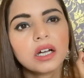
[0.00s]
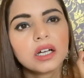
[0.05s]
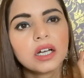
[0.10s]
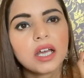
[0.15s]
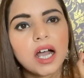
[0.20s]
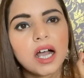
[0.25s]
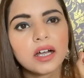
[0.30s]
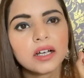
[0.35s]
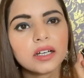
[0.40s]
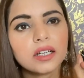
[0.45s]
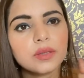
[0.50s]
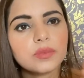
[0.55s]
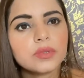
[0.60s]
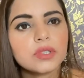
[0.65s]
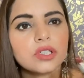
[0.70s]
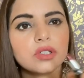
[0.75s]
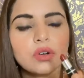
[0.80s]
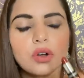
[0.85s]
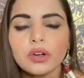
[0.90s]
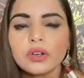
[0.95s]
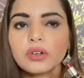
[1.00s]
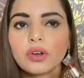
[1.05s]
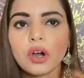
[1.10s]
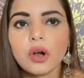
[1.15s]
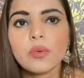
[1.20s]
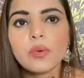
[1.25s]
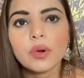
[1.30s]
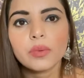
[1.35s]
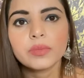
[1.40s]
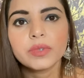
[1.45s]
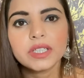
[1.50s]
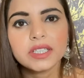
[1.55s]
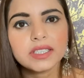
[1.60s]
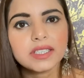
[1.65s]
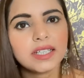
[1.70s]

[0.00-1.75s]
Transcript: dark lipstick on top of this,